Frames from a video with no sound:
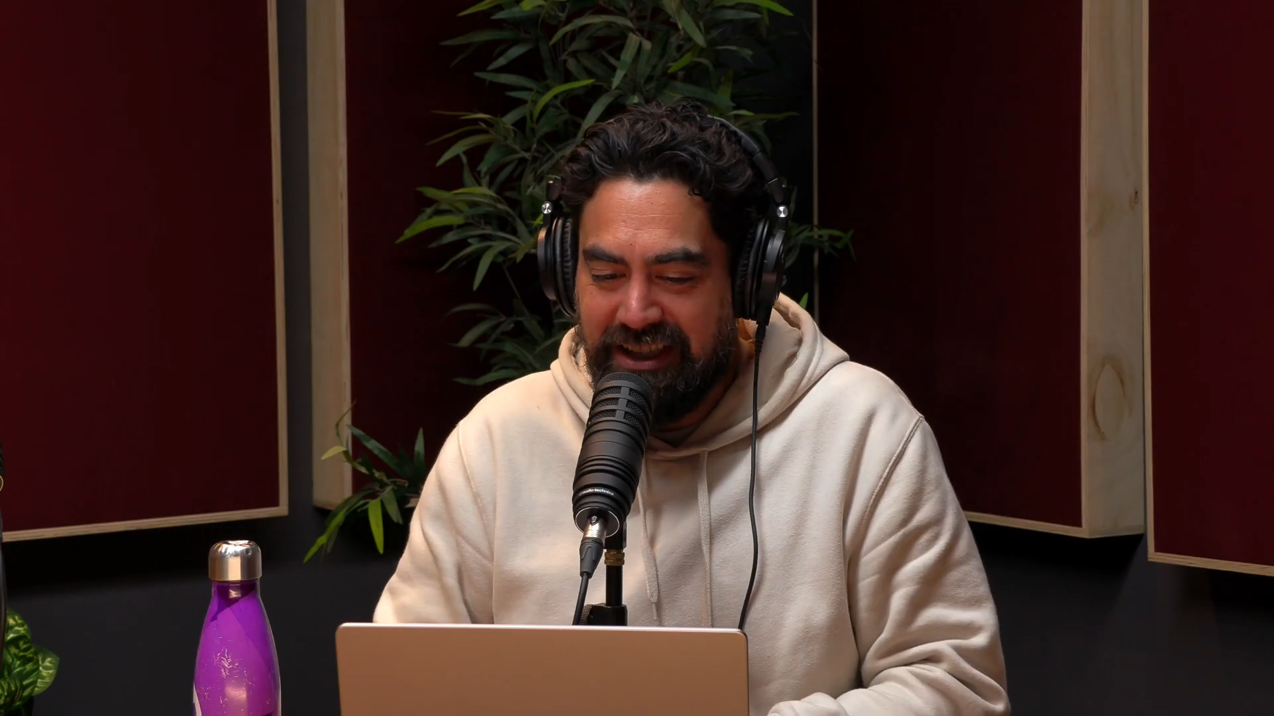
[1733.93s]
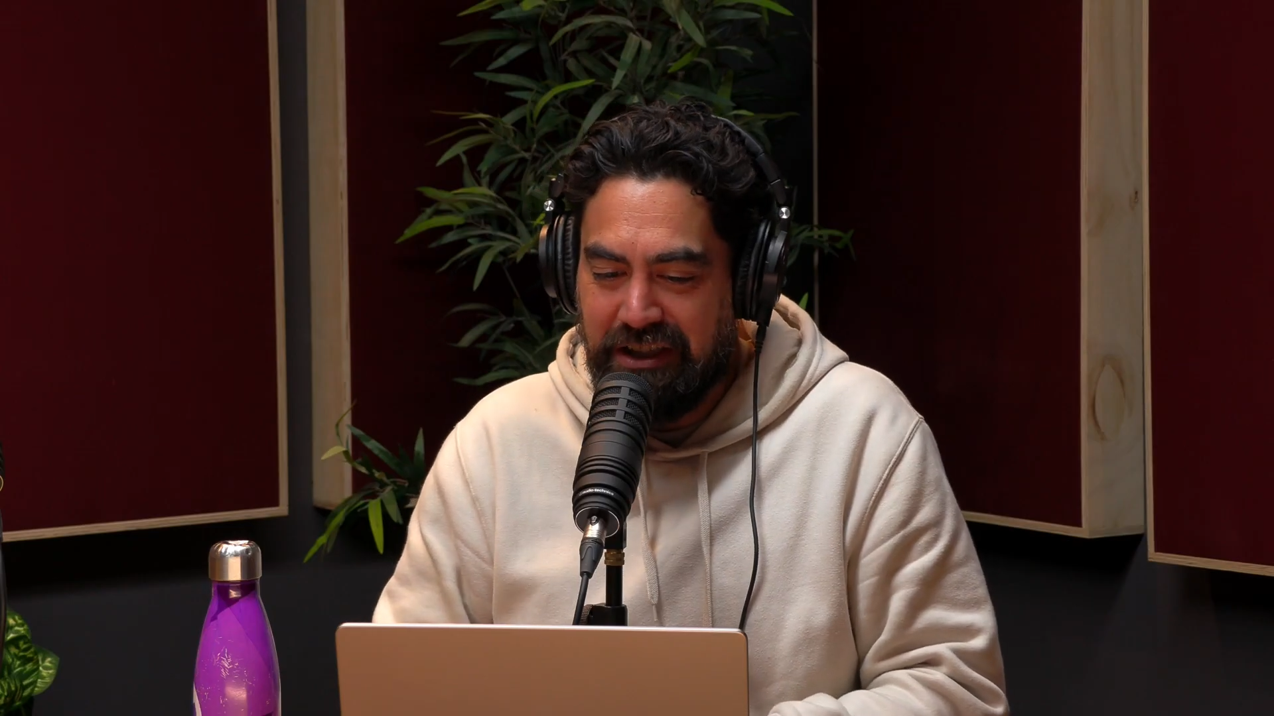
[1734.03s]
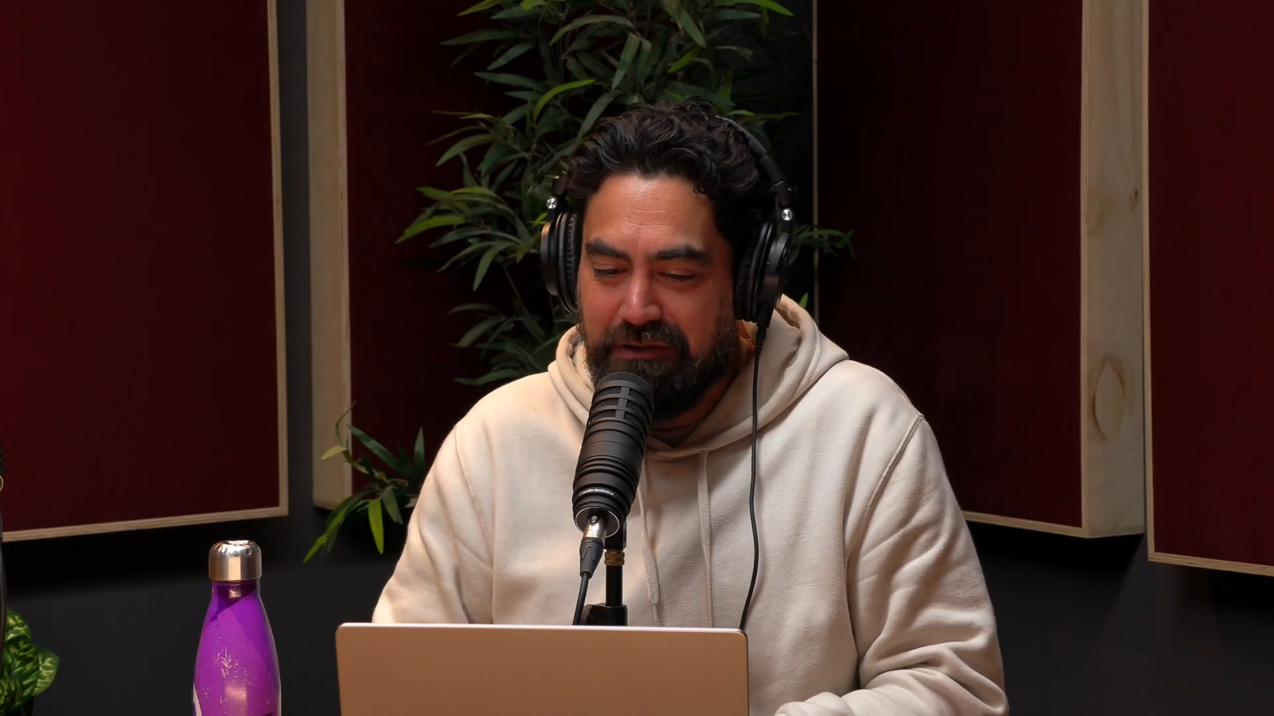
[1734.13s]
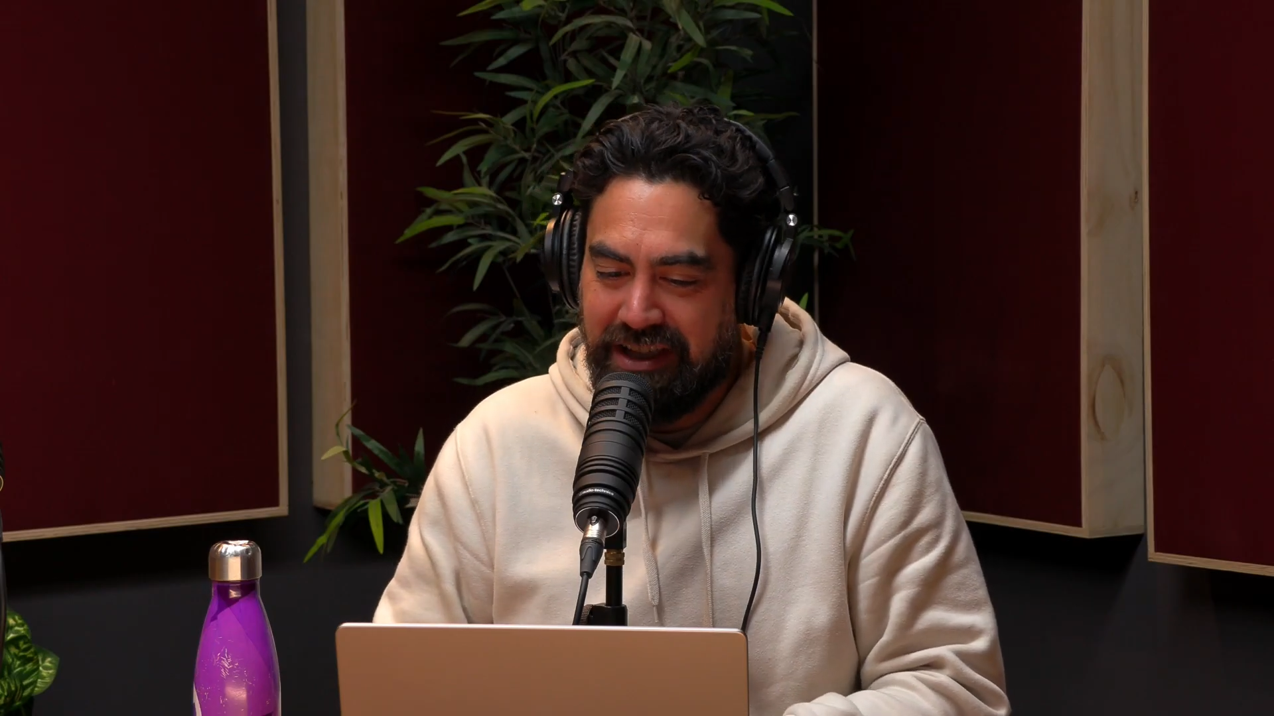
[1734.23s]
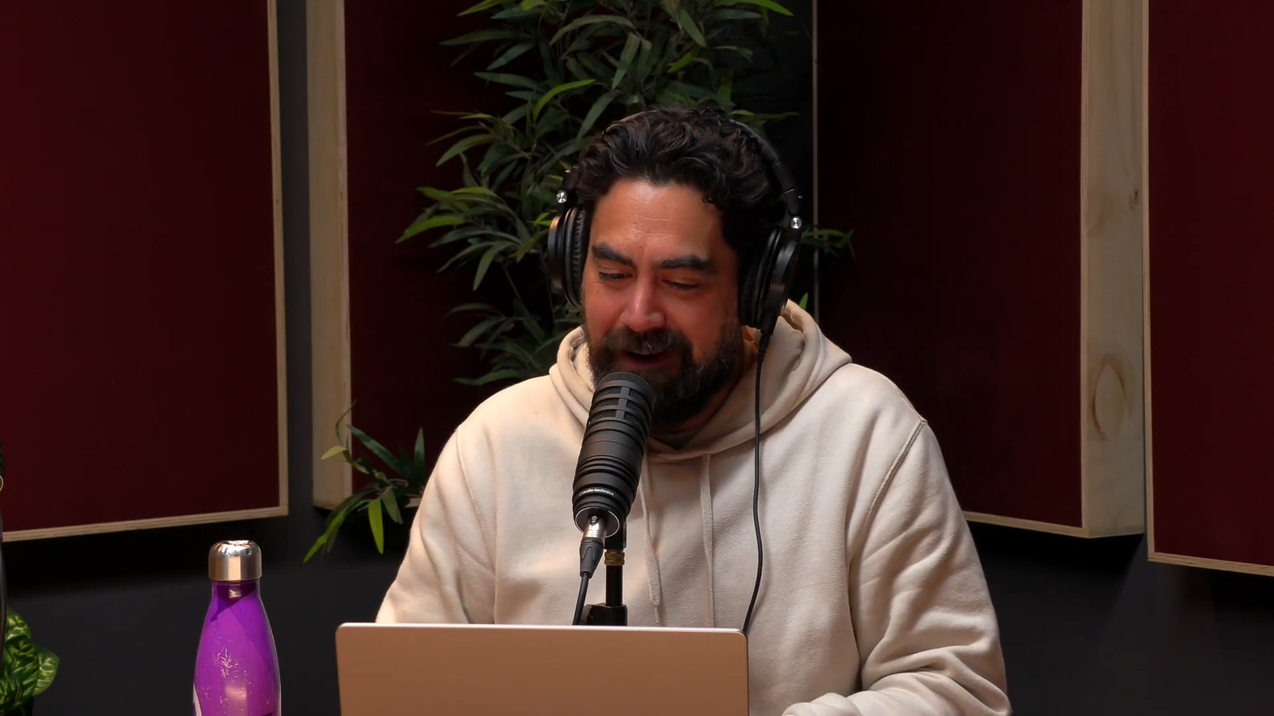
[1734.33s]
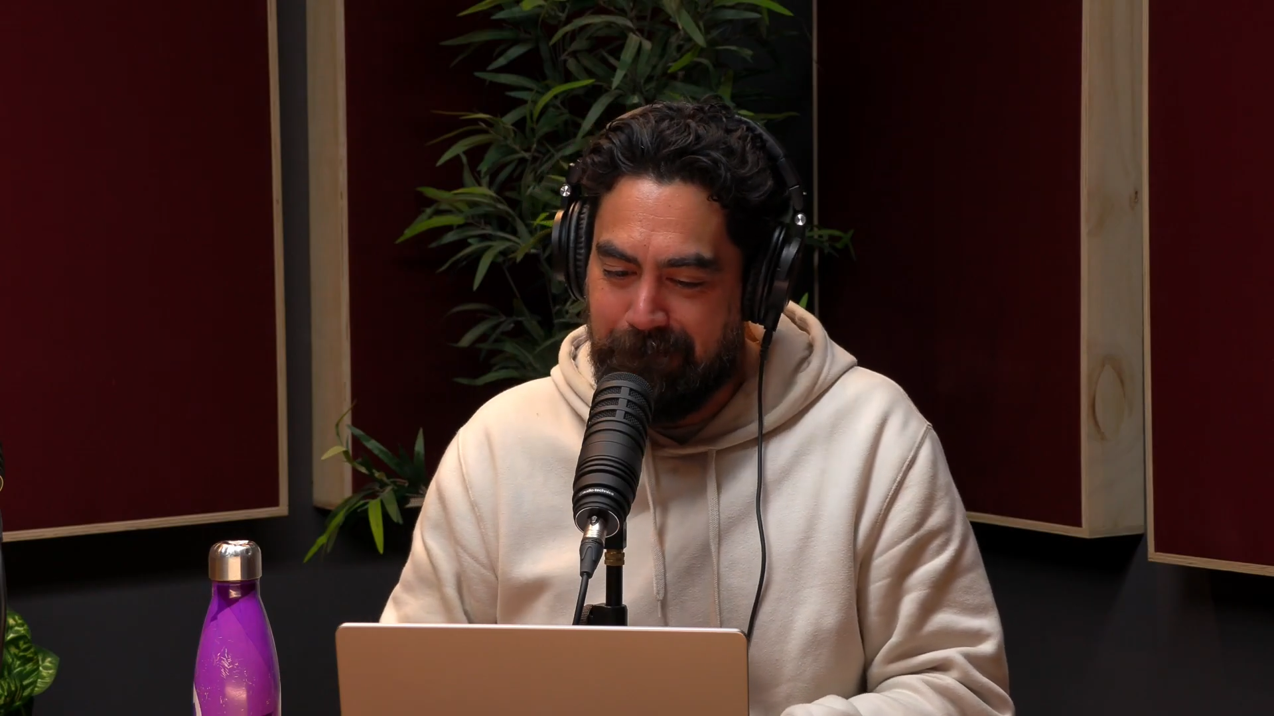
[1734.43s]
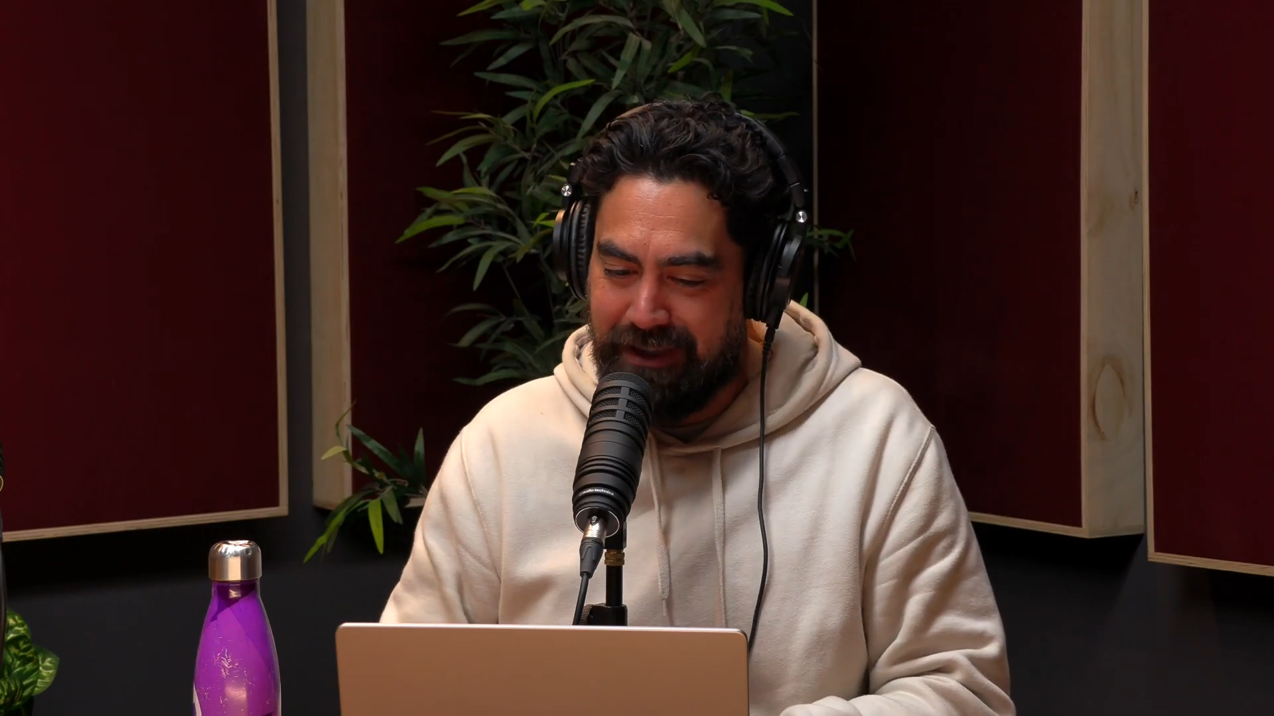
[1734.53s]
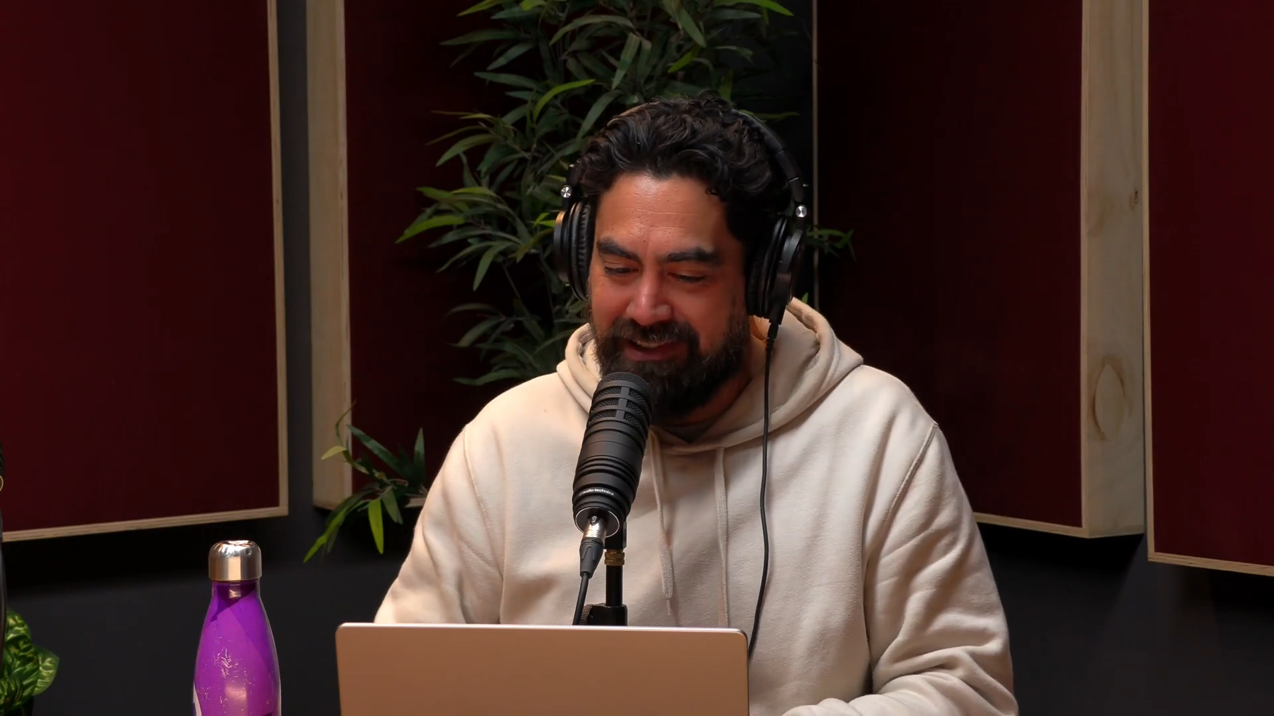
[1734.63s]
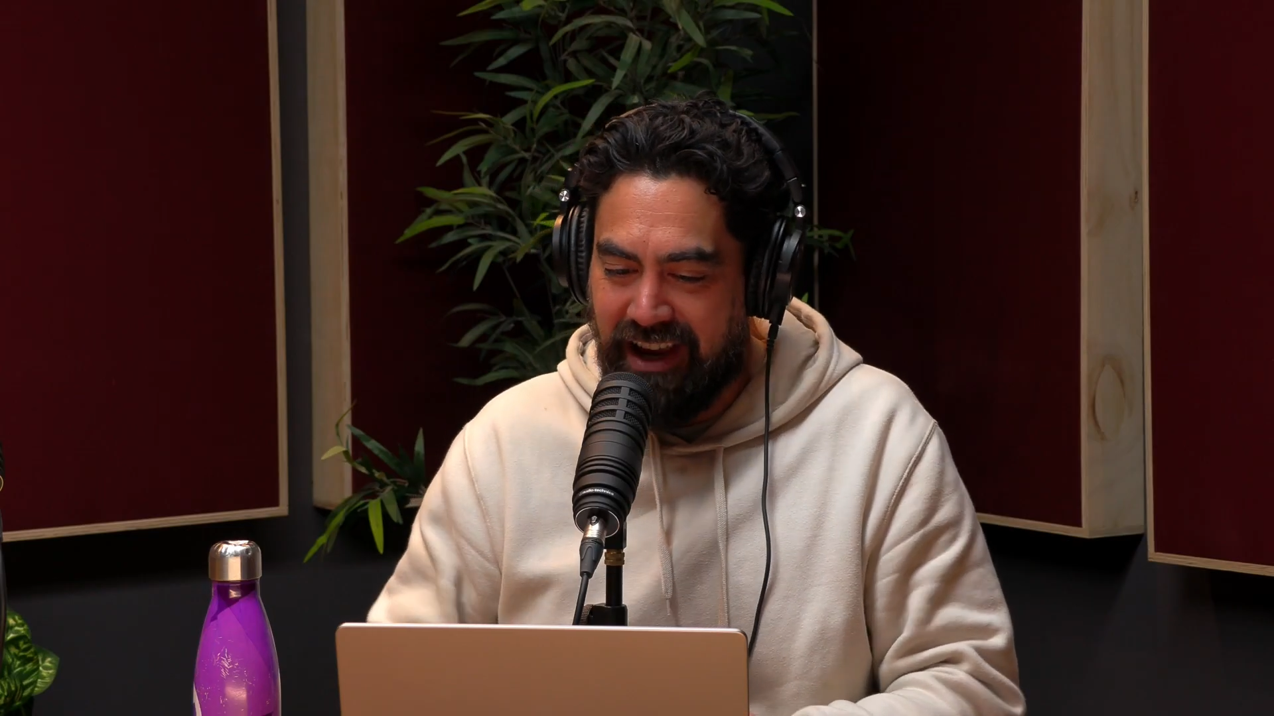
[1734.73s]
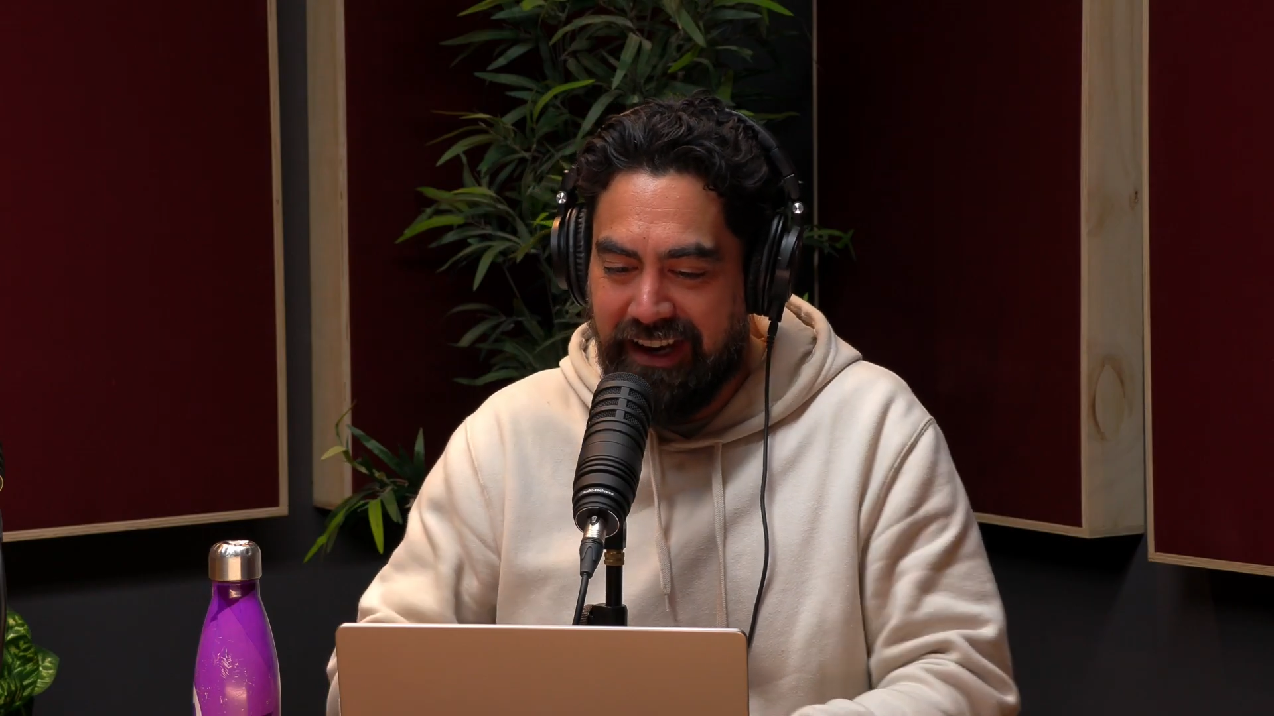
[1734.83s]
Jill
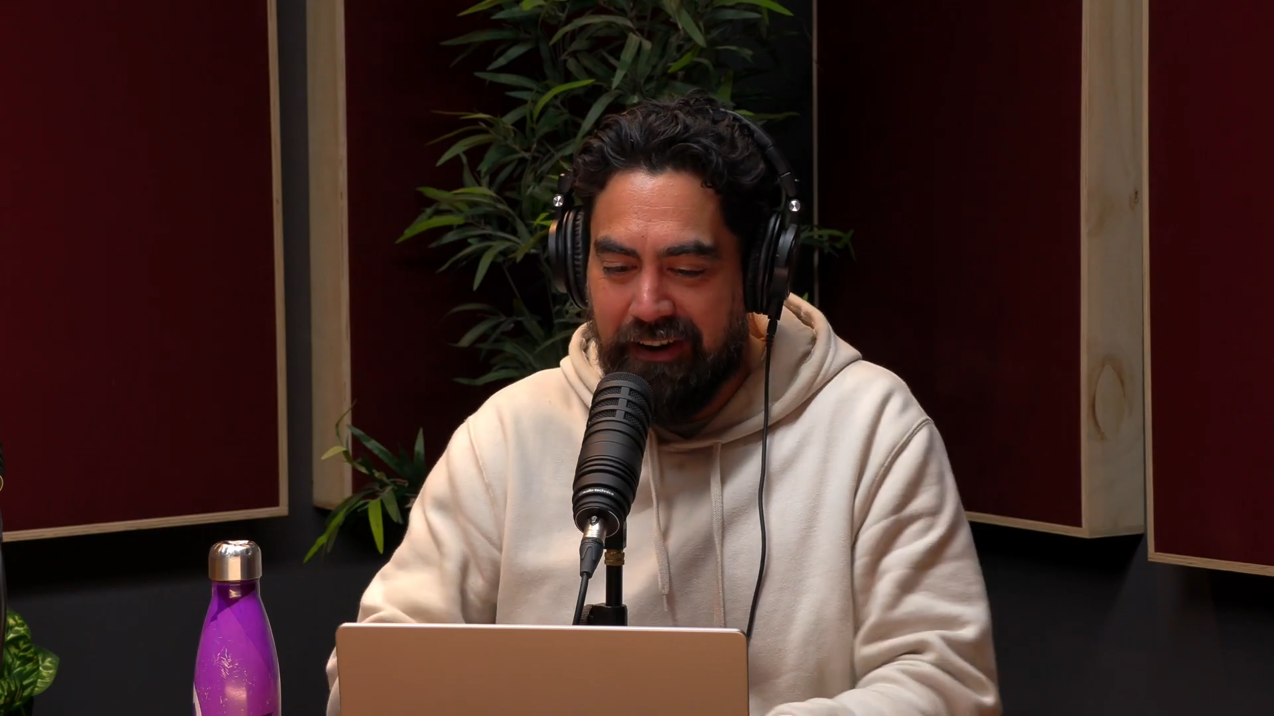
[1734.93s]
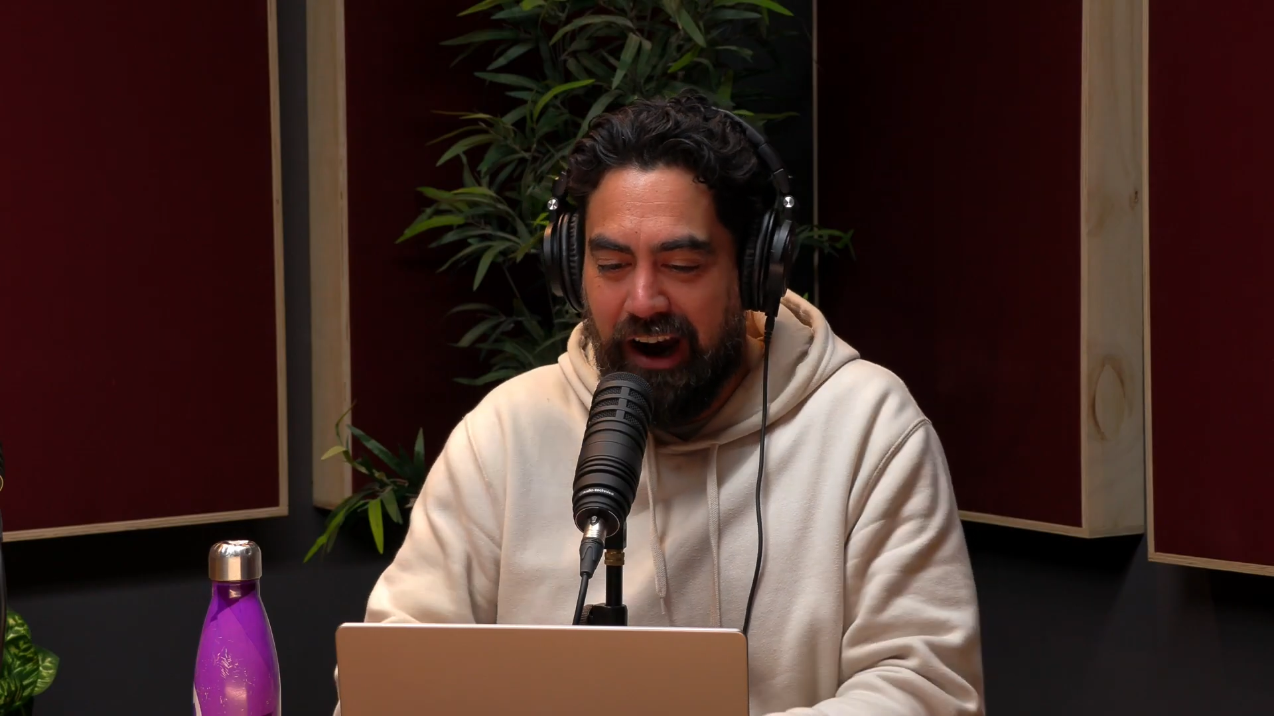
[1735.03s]
Jumpers. I know